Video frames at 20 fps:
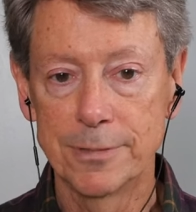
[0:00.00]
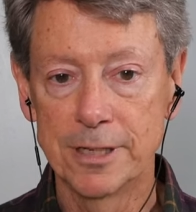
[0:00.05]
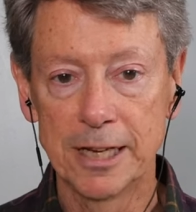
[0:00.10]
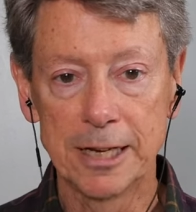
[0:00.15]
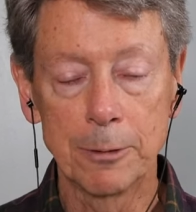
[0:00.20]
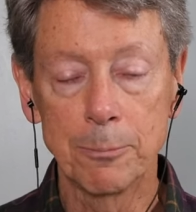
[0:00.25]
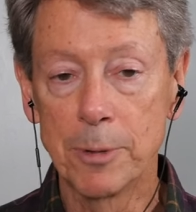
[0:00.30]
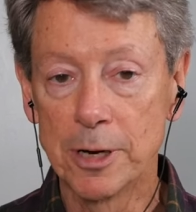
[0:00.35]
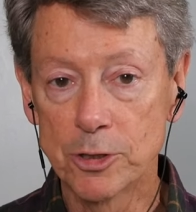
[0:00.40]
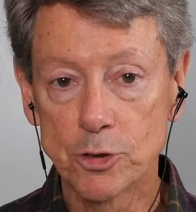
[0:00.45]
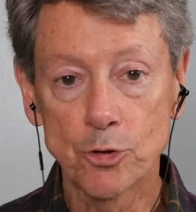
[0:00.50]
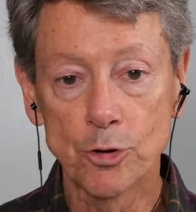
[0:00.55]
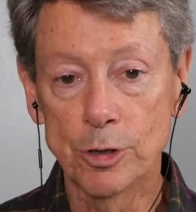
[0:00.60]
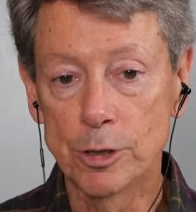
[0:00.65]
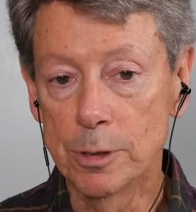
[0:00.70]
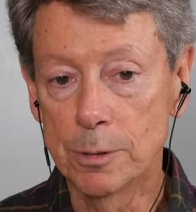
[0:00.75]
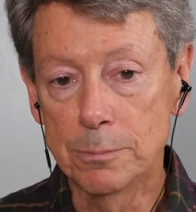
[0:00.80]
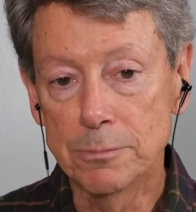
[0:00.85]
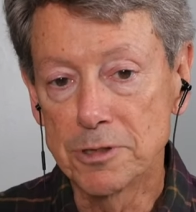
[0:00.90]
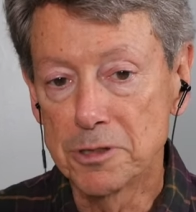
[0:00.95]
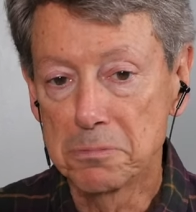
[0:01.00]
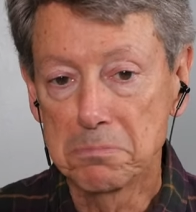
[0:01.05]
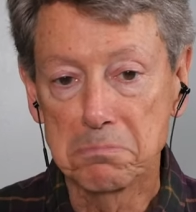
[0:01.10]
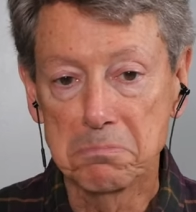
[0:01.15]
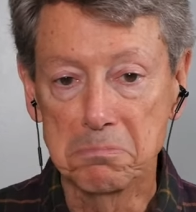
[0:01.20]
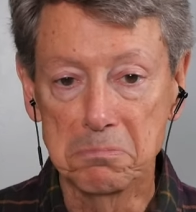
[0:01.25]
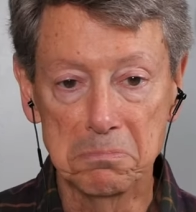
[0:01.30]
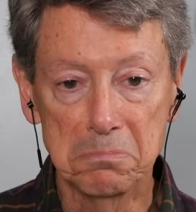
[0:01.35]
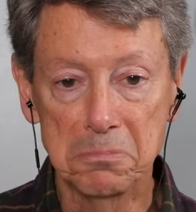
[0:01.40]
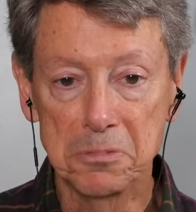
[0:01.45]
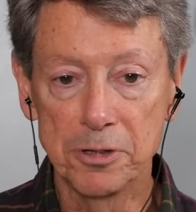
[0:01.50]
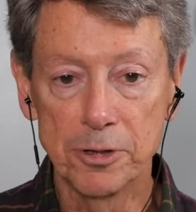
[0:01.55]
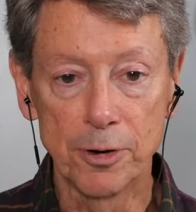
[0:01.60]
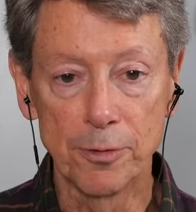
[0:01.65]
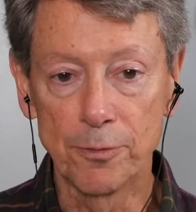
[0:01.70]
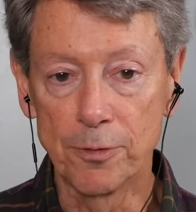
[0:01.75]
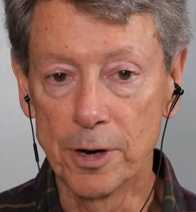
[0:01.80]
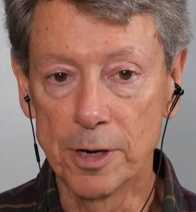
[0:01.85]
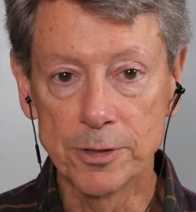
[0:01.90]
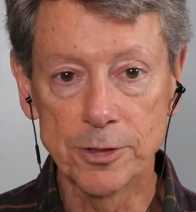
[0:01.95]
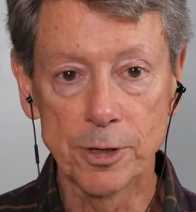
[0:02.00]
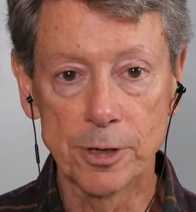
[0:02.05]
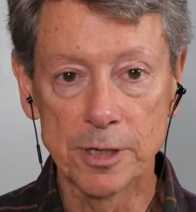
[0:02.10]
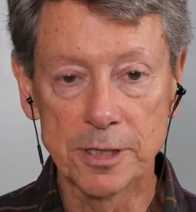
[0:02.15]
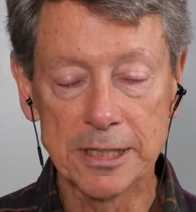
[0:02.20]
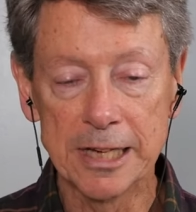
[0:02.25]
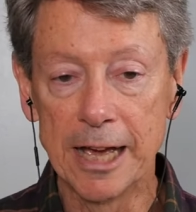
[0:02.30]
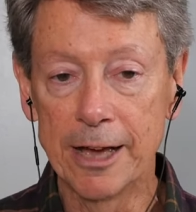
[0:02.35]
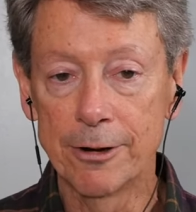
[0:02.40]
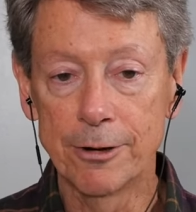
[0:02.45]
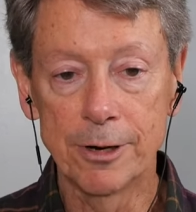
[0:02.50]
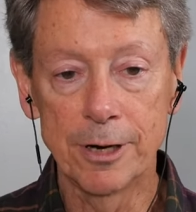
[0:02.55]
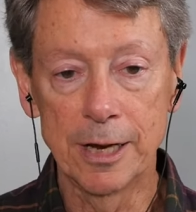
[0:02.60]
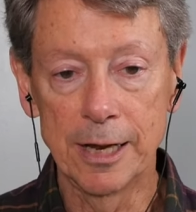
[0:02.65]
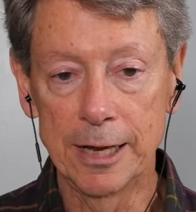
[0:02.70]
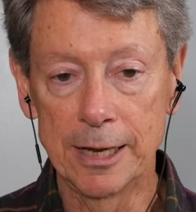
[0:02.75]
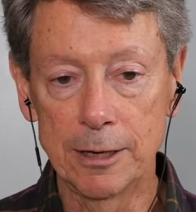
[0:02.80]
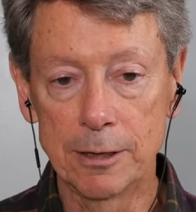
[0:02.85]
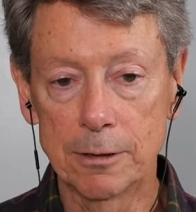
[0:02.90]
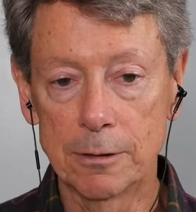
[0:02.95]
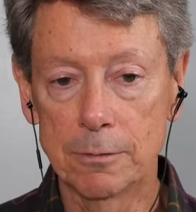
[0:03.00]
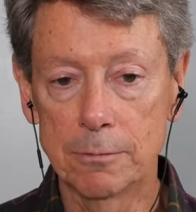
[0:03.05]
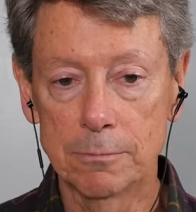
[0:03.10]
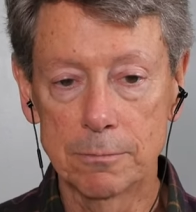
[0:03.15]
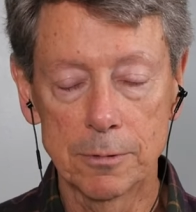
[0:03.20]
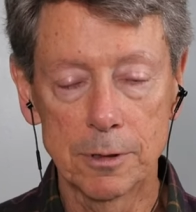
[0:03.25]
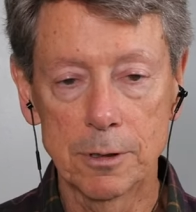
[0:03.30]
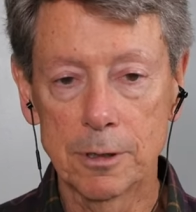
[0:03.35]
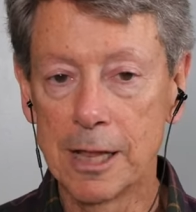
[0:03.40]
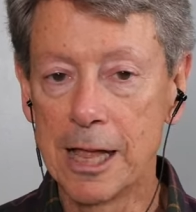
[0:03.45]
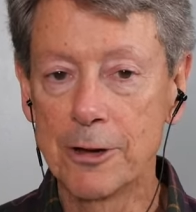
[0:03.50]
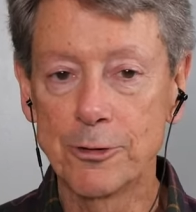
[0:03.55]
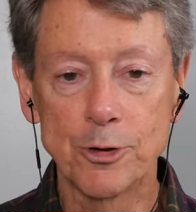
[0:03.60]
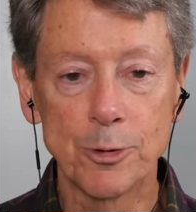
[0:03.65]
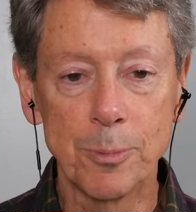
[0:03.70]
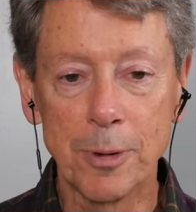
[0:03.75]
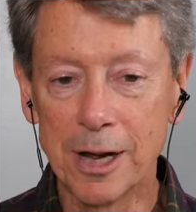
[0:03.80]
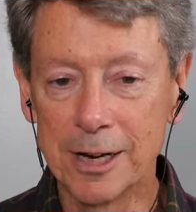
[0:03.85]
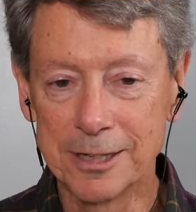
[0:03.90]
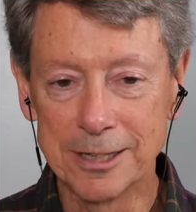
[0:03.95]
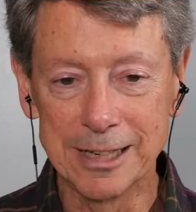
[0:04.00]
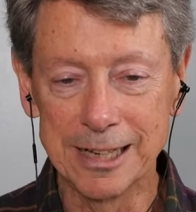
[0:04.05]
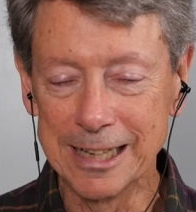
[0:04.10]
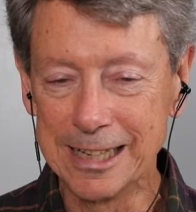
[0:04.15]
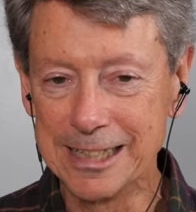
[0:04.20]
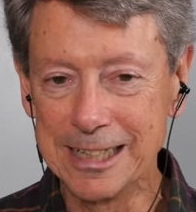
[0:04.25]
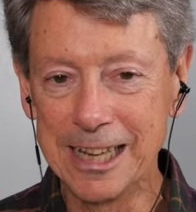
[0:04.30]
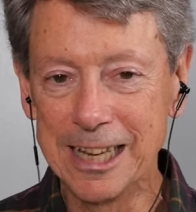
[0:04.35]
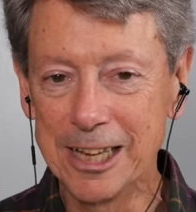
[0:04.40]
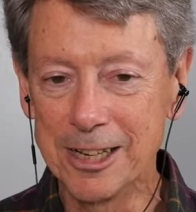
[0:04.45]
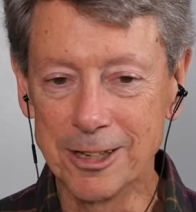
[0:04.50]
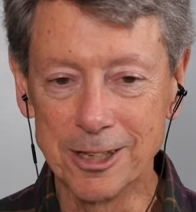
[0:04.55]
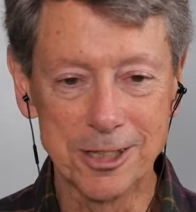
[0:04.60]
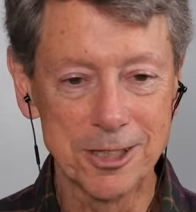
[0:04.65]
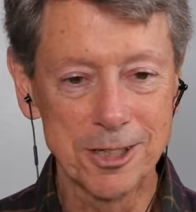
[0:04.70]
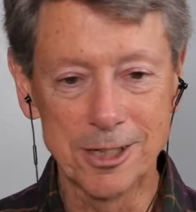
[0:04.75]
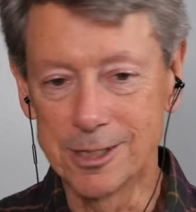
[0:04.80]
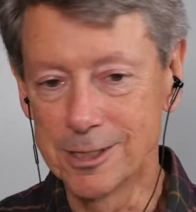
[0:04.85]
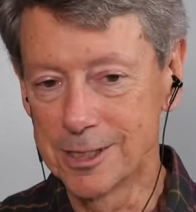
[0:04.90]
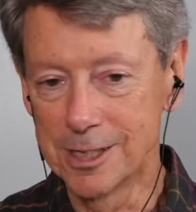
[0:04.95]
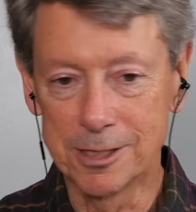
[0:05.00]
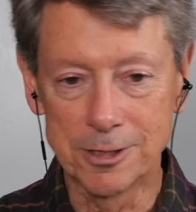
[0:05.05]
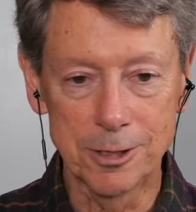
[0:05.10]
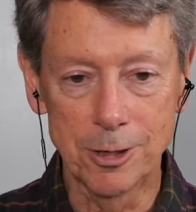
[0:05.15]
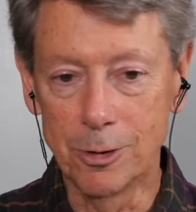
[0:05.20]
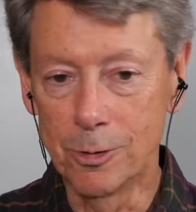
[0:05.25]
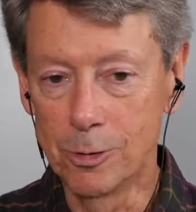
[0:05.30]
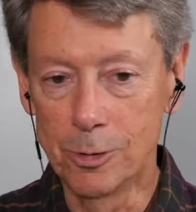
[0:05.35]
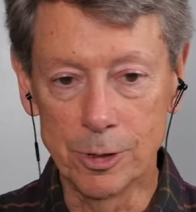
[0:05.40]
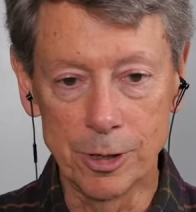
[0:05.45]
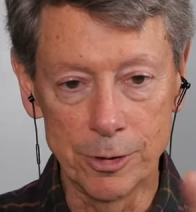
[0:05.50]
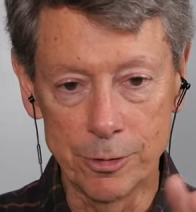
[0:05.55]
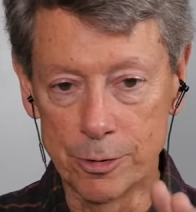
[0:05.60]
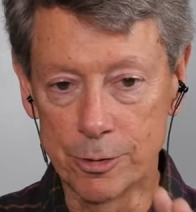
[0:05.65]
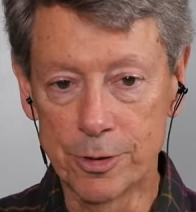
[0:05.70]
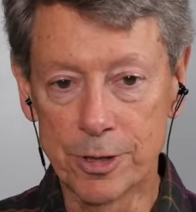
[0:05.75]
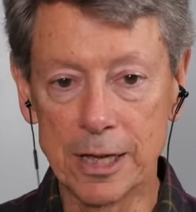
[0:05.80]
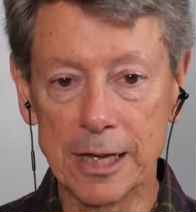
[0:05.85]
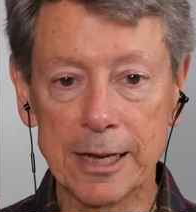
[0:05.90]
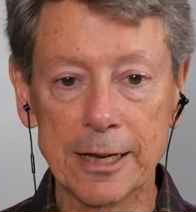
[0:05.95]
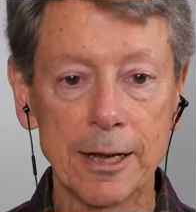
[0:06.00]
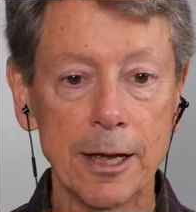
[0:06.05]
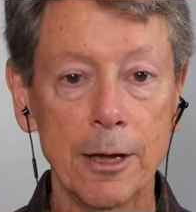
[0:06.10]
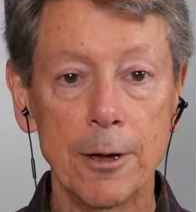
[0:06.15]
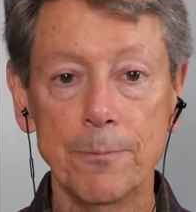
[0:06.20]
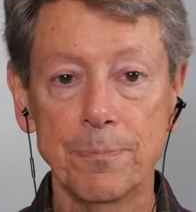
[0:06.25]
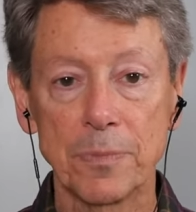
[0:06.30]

taking mushrooms with your friends on a Saturday cloud your mind and lead to heedlessness. That's a whole other thing.